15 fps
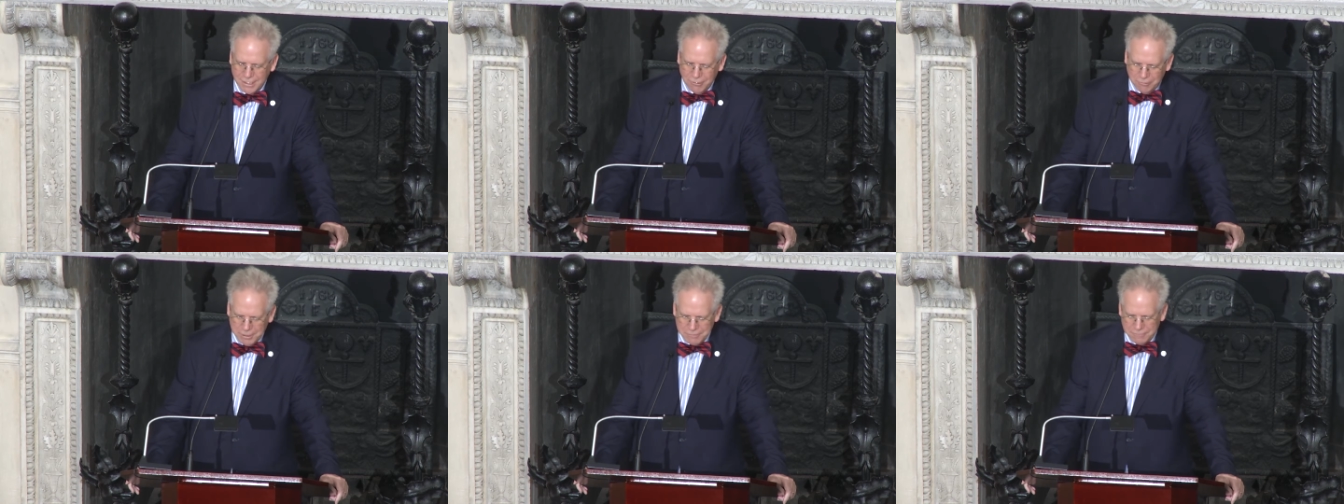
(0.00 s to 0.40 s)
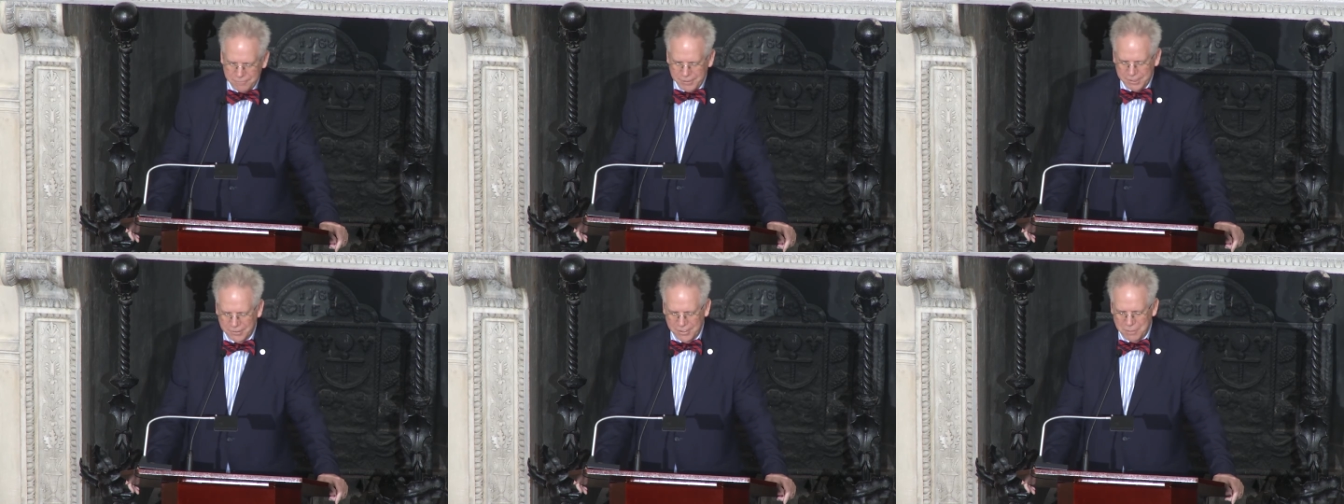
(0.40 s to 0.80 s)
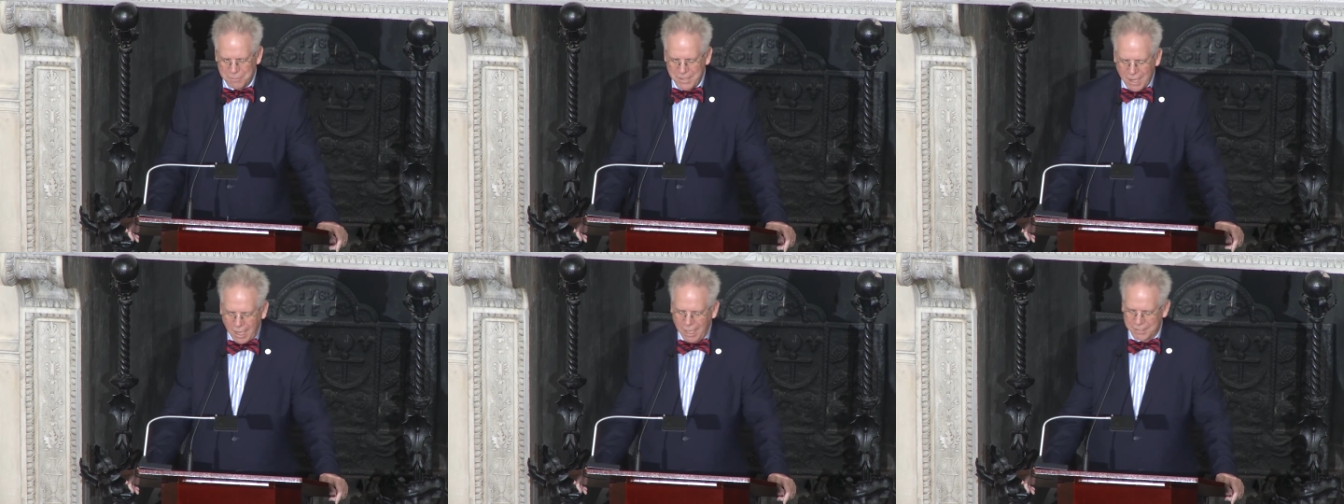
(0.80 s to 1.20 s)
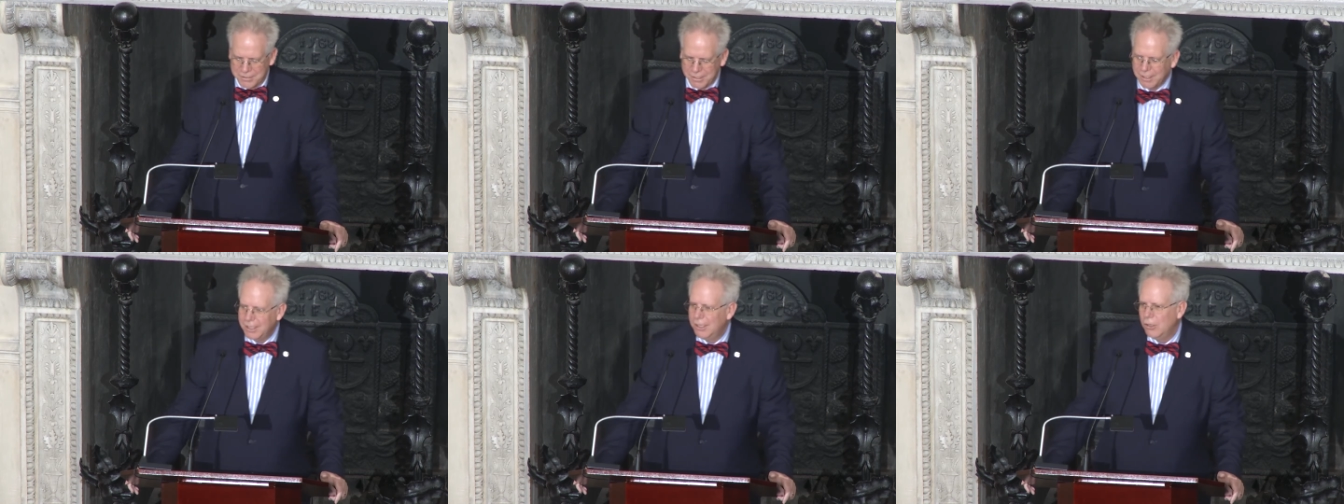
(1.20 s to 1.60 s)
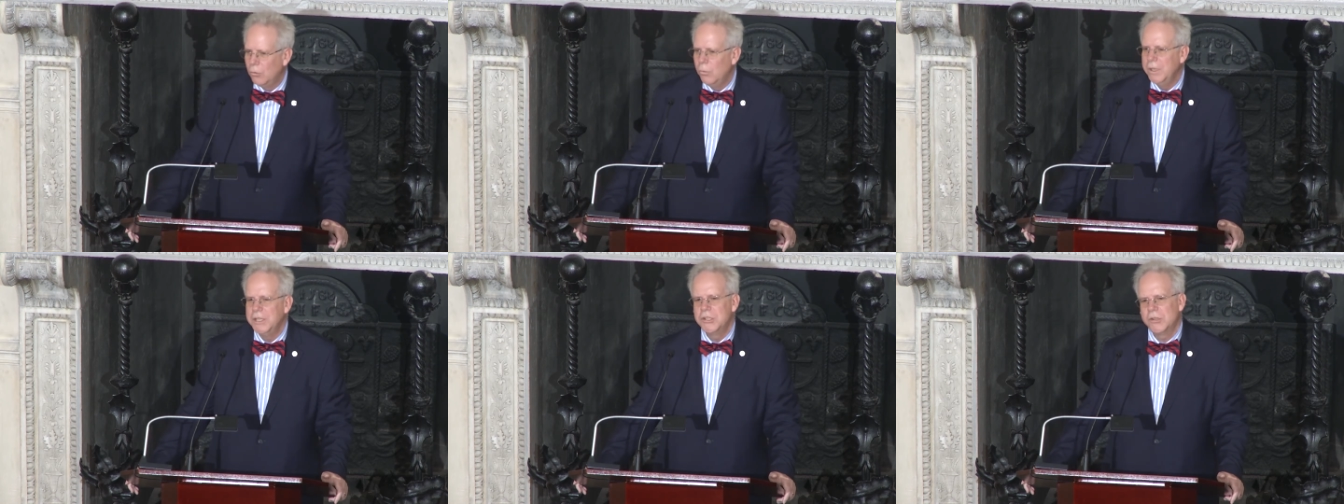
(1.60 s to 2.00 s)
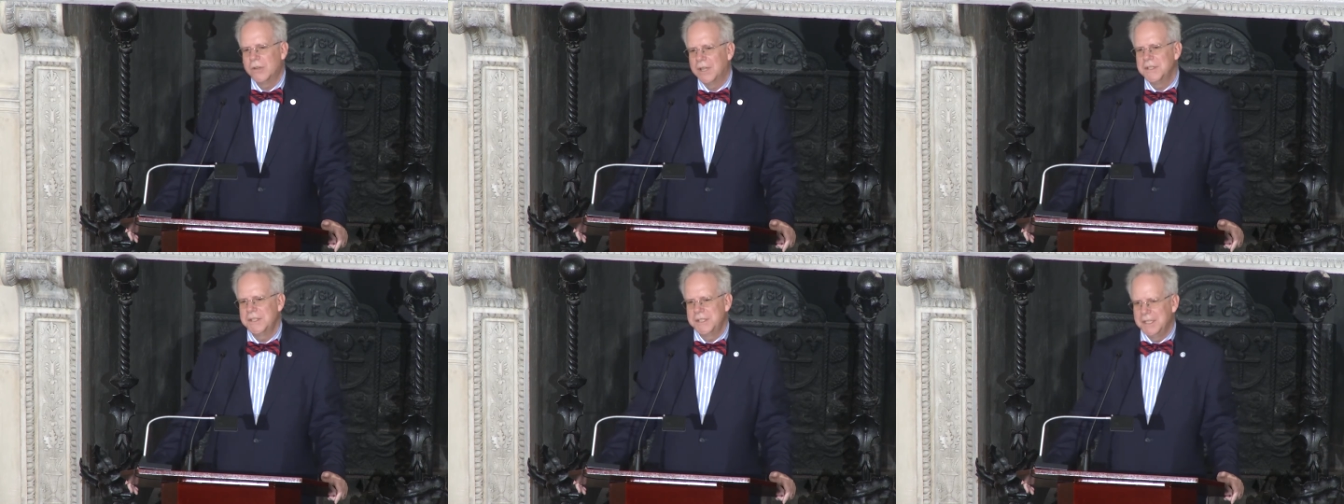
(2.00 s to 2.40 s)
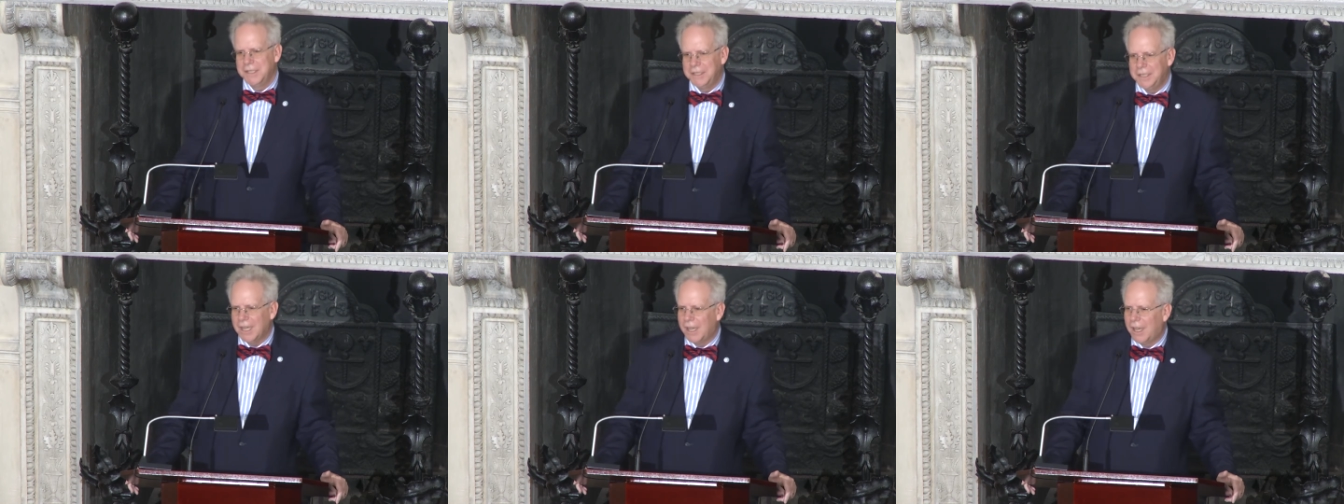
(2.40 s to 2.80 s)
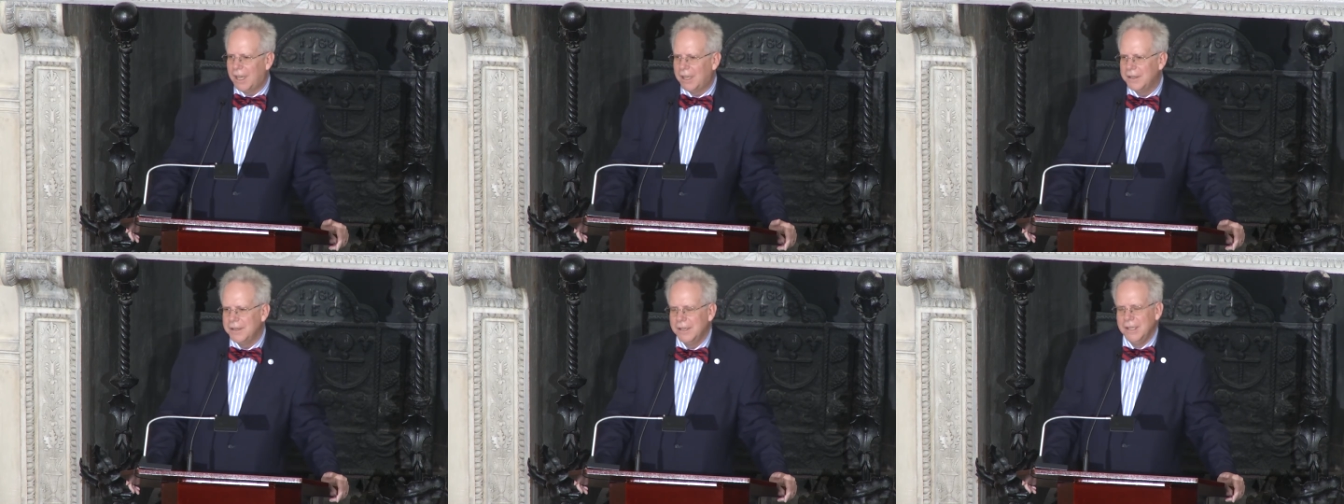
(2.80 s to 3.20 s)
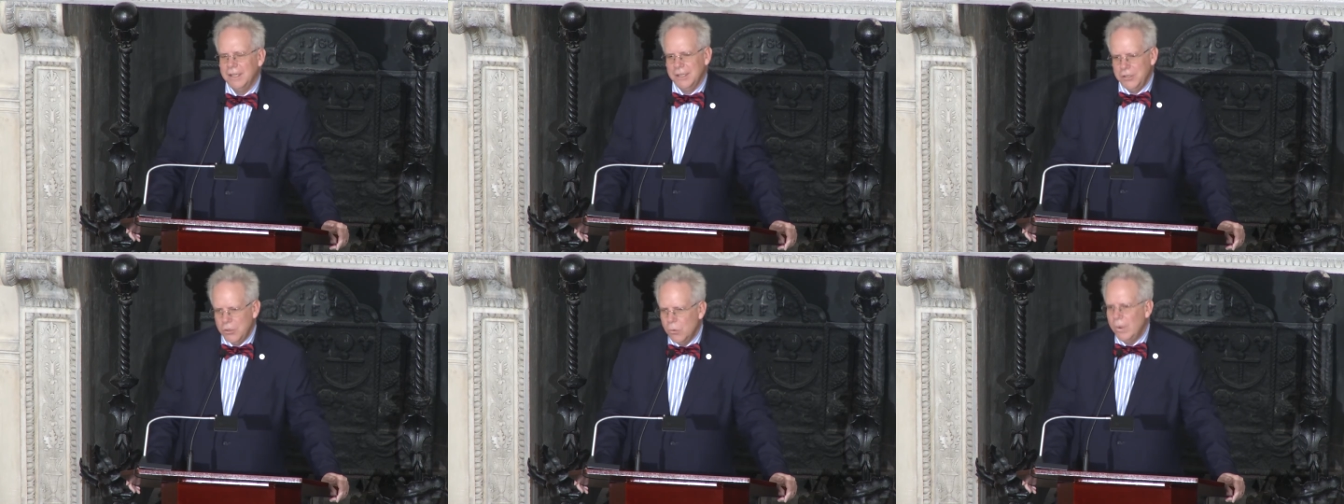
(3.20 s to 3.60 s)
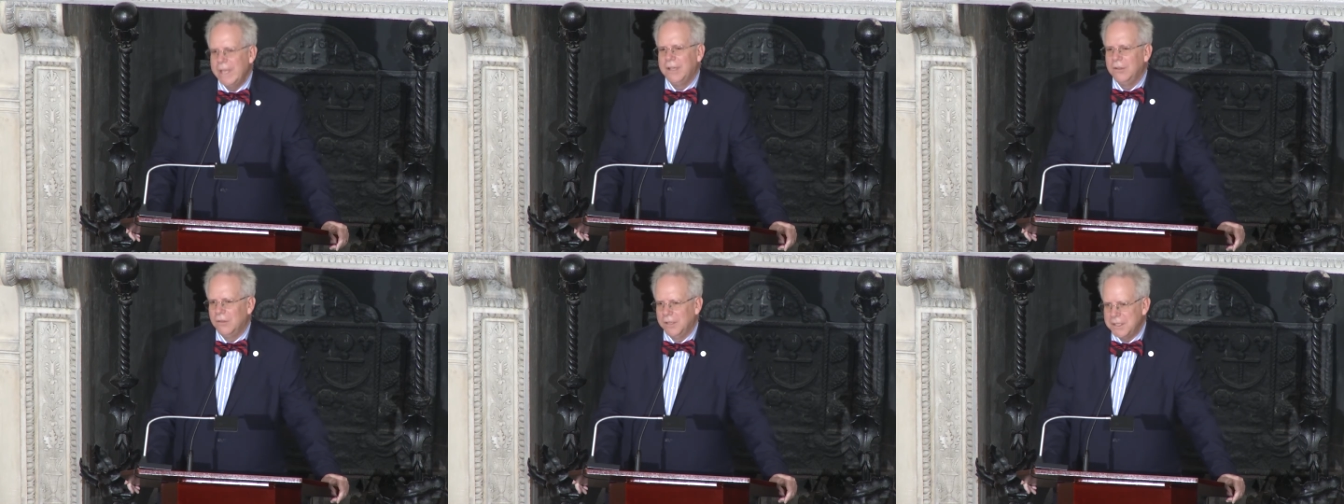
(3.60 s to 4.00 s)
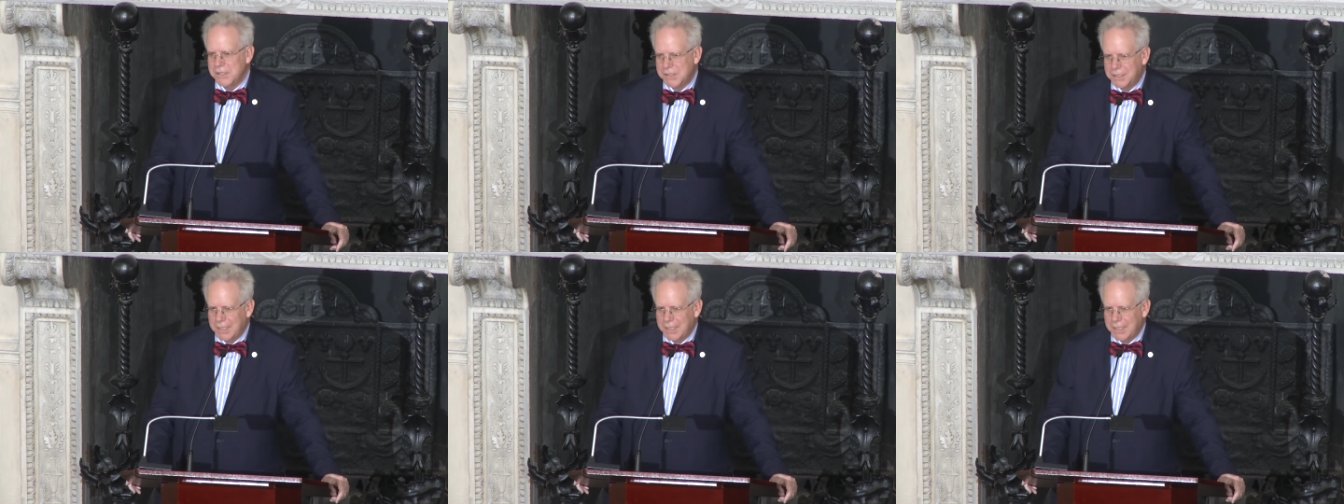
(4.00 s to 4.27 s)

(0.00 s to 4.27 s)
We fear them not, we trust in God, New England's